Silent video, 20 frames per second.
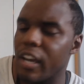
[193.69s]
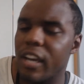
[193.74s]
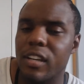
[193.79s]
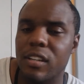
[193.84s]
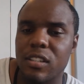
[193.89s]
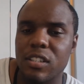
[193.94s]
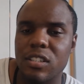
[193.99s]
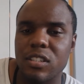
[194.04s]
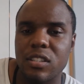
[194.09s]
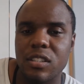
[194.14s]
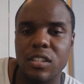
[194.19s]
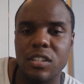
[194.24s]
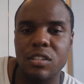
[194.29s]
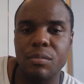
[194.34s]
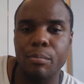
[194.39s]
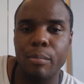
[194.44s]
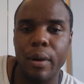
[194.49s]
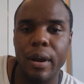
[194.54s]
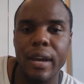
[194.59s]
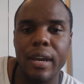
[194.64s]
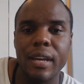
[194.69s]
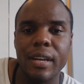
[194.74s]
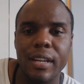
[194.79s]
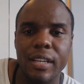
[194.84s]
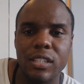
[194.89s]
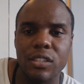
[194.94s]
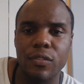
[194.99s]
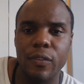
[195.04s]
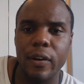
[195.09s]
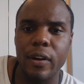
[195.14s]
this brand
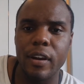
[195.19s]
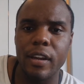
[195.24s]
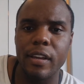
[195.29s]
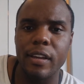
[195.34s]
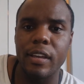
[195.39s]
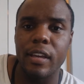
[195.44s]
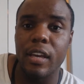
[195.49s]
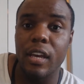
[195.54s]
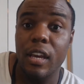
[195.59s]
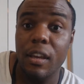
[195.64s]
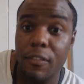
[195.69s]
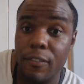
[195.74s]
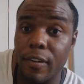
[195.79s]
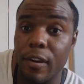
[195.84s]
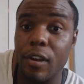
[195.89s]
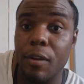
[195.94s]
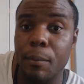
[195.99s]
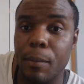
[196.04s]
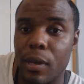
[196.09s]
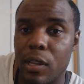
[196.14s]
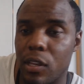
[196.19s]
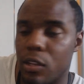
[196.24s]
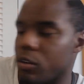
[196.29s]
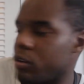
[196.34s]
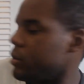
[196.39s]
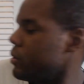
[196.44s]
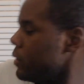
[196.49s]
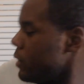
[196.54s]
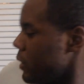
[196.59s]
is very mellow.